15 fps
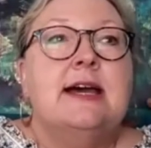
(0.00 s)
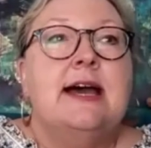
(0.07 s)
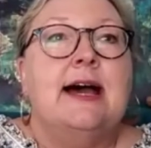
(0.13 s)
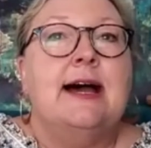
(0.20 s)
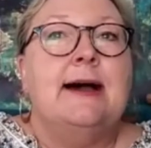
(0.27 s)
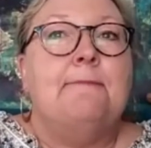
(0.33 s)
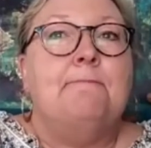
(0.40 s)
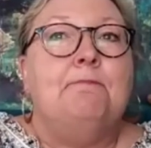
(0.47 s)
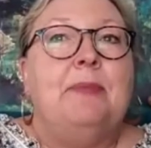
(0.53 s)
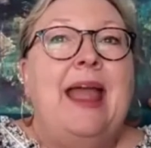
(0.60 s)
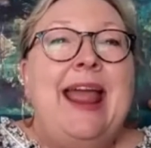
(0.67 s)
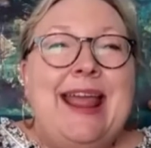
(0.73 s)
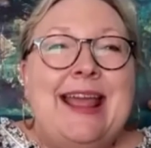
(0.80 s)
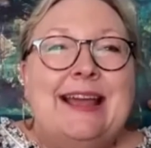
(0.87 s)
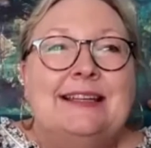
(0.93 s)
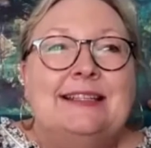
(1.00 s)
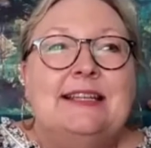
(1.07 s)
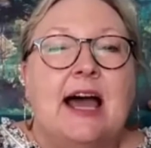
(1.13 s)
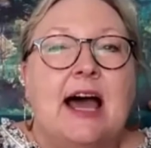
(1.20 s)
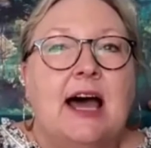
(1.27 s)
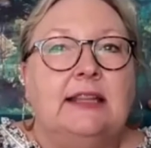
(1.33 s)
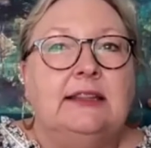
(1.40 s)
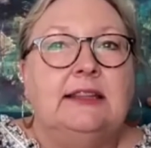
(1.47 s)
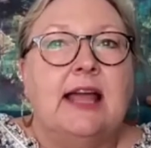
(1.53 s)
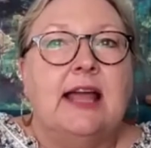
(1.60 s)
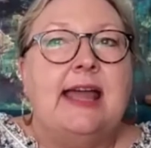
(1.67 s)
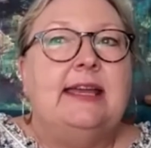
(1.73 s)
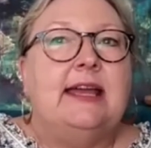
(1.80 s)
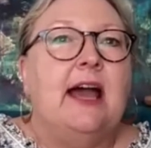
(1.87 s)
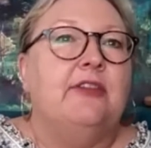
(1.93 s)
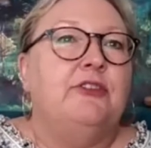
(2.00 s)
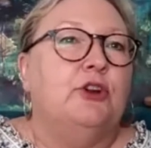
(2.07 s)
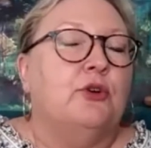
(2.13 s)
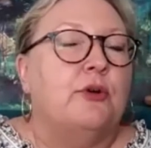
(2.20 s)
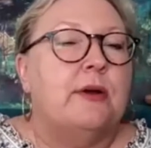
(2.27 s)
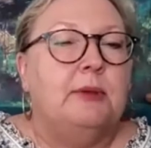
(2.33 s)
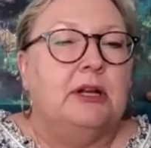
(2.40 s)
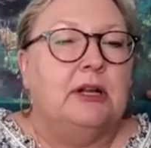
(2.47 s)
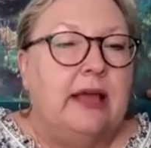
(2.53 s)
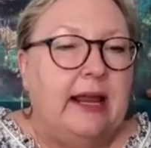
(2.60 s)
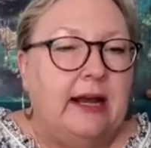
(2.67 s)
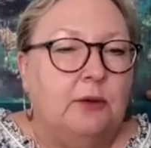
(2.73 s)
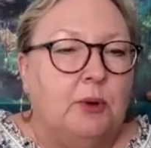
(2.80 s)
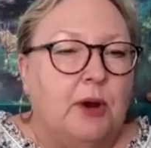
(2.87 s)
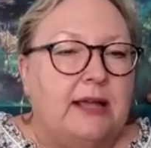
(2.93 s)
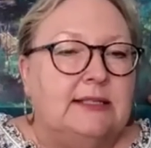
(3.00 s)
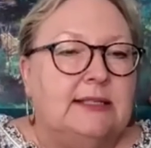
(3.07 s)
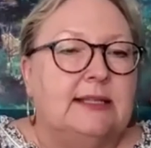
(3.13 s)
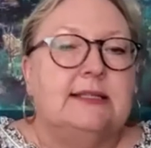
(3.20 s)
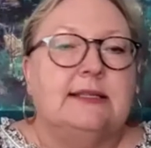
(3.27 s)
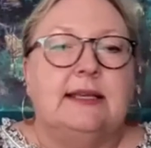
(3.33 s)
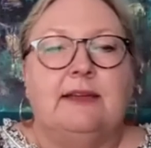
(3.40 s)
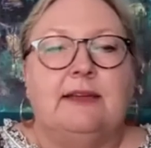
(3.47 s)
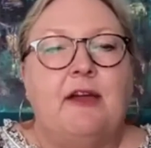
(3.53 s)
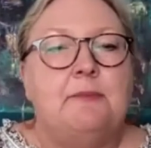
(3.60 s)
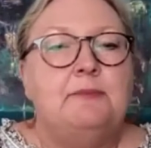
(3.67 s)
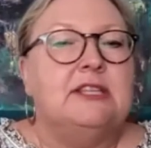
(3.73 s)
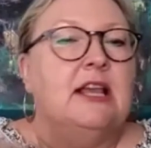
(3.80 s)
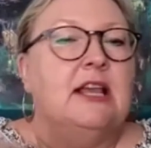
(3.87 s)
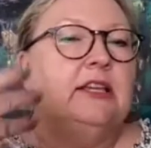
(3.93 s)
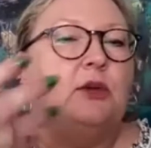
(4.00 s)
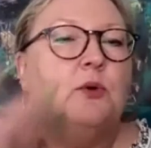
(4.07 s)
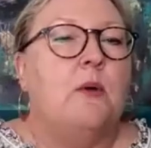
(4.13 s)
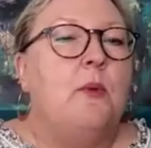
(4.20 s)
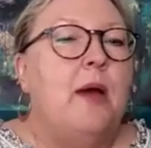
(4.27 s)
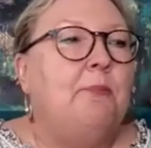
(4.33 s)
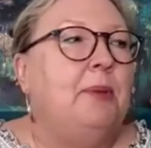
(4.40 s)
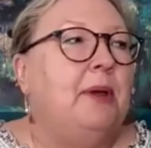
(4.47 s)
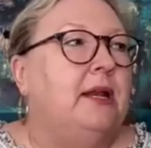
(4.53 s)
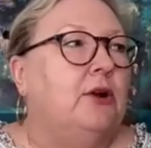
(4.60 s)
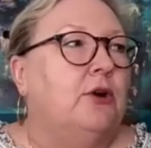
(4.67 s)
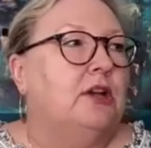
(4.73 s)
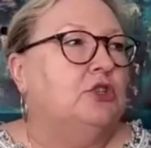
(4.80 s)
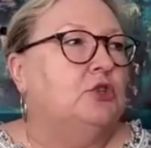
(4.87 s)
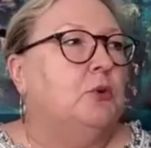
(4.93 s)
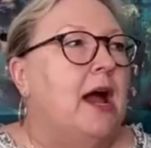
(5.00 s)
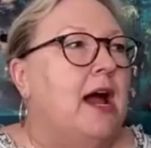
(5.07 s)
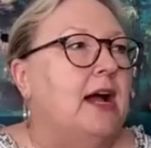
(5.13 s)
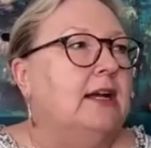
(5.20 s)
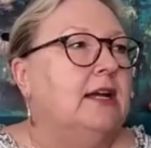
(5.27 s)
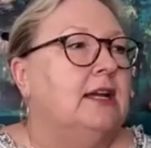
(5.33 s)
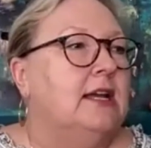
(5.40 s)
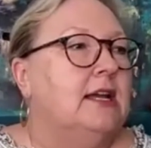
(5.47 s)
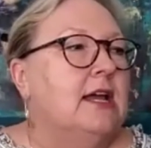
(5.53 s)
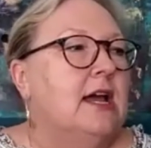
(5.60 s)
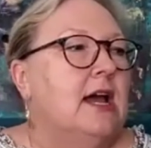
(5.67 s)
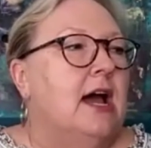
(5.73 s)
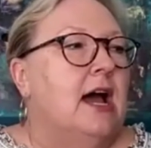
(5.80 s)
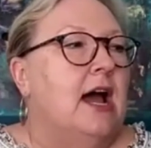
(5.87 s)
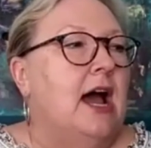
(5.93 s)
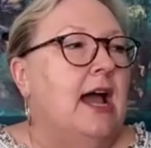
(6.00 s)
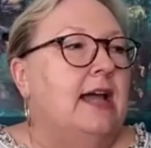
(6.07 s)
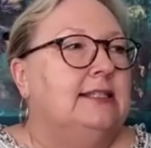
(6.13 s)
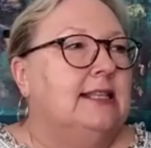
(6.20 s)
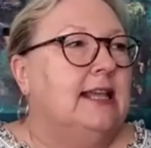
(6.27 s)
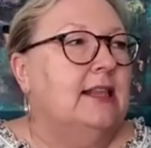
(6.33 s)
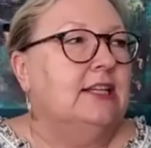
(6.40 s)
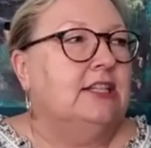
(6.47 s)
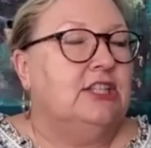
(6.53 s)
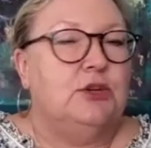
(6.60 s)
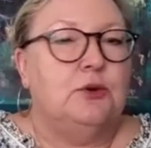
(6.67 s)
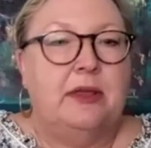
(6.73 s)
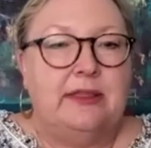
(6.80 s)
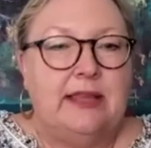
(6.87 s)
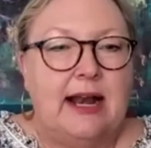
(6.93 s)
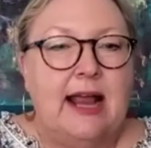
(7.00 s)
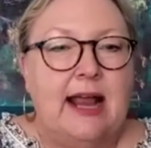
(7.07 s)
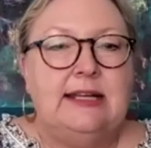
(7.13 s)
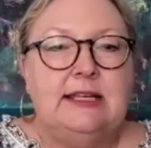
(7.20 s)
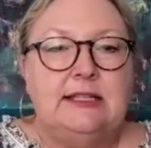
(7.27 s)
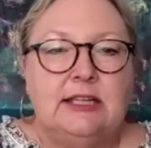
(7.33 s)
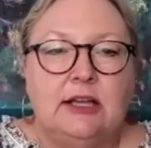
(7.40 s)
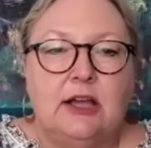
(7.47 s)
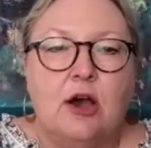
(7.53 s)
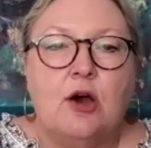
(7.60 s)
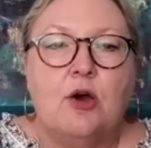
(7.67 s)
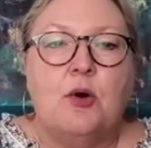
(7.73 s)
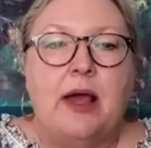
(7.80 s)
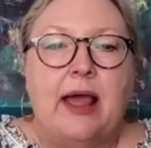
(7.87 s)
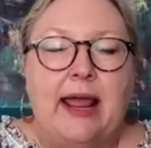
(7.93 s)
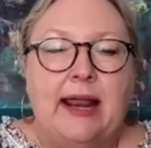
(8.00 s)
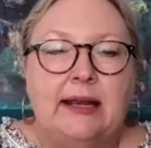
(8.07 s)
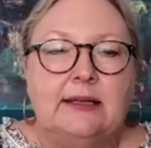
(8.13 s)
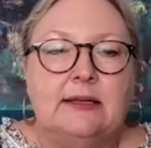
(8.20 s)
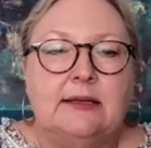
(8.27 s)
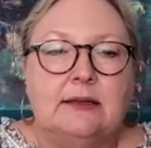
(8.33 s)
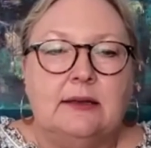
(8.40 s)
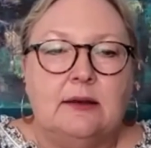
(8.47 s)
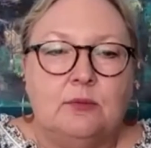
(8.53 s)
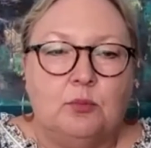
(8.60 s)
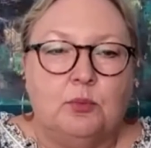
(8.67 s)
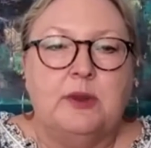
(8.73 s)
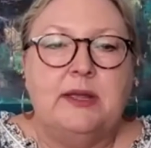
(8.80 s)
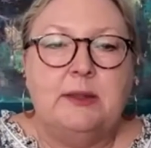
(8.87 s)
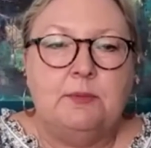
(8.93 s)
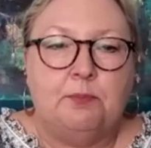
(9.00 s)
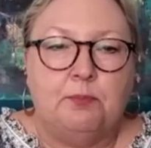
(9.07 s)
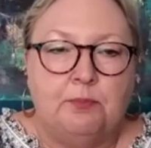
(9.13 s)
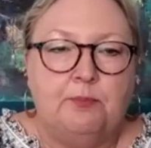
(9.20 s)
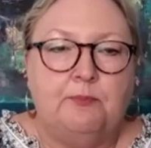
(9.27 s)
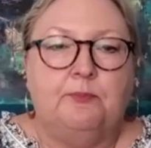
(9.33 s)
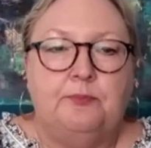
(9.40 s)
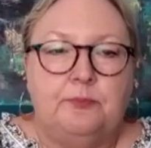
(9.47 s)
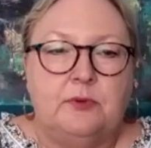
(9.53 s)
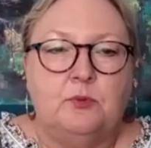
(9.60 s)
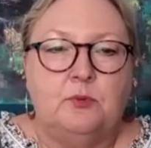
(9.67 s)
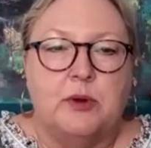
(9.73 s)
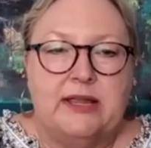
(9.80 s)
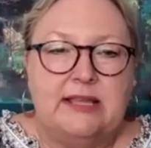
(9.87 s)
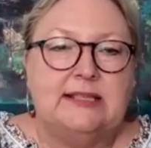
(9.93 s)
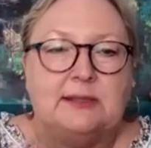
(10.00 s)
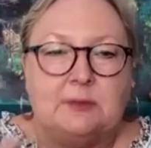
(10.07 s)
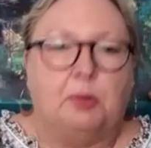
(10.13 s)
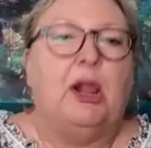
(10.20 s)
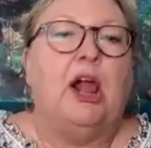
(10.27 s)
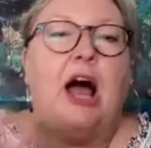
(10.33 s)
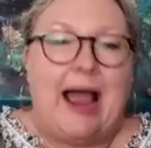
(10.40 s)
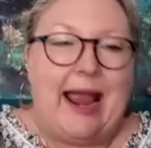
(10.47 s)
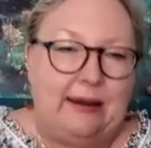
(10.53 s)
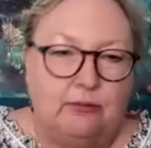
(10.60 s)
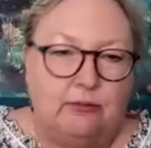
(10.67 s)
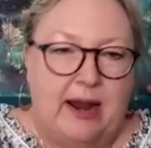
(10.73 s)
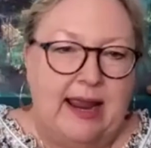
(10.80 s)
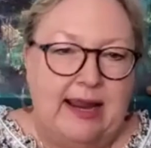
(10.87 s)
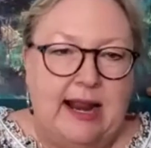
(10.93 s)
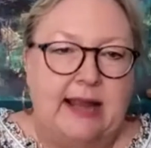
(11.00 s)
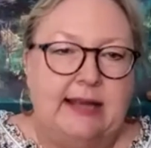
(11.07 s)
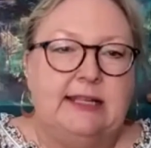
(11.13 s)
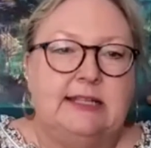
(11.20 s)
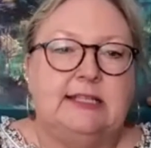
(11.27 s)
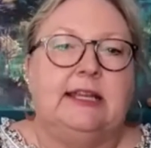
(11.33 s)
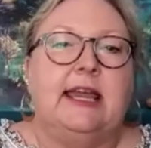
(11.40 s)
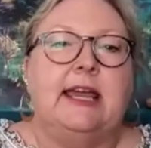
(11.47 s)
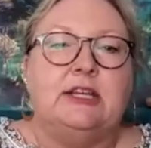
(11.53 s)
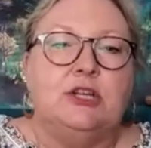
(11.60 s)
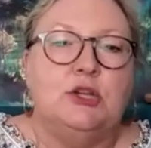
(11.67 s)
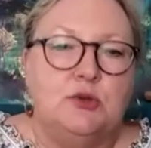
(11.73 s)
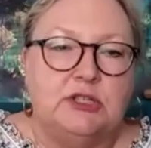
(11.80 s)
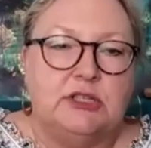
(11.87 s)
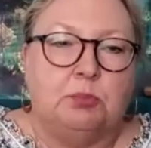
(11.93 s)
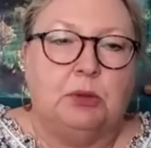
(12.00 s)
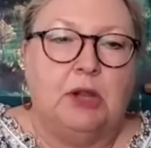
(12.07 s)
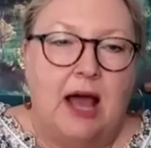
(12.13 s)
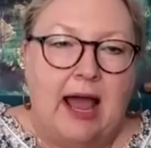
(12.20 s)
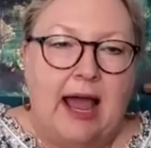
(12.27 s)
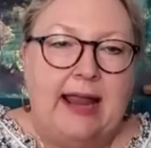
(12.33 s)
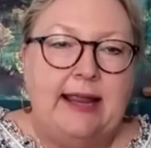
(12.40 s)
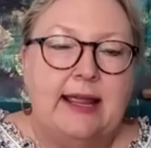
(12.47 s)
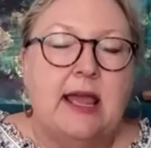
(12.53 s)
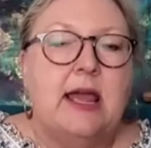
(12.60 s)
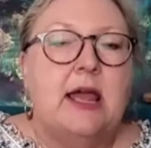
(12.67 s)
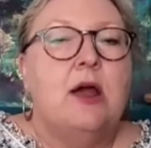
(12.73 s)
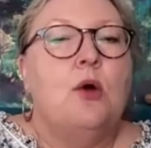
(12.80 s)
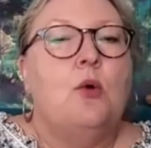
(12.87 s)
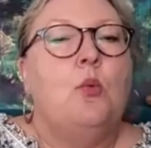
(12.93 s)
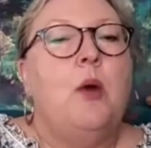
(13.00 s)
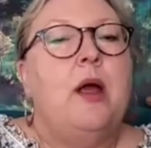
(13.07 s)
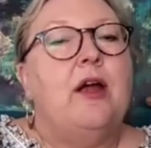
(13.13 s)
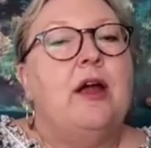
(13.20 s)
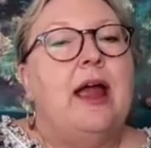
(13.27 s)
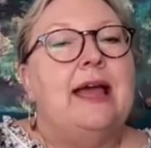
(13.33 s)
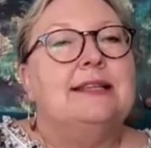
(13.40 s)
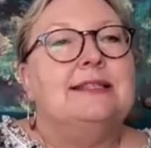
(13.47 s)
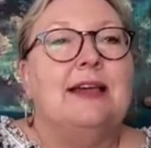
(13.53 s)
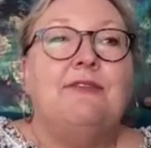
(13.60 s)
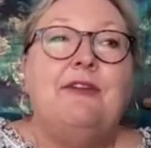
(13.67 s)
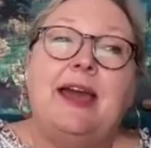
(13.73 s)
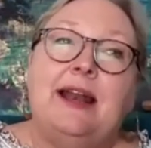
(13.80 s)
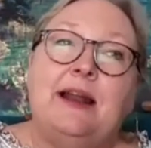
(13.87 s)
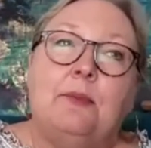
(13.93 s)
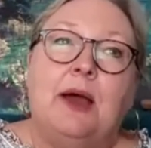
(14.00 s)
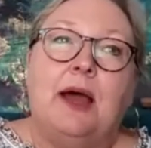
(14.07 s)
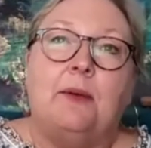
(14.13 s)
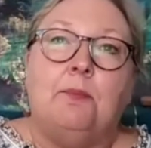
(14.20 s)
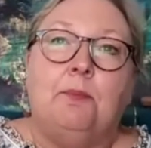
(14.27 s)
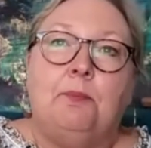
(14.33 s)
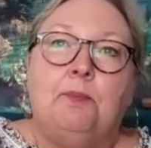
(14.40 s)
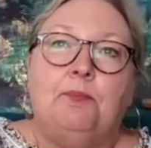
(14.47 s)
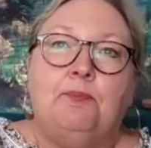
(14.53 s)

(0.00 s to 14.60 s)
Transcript: Um, and unlike other criminal enterprises, like if I'm selling you a weapon or a drug, I sell it to you and then I need to go and re, resupply, right? I need mm-hmm. to get new mm-hmm. supply. Whereas I've had a, a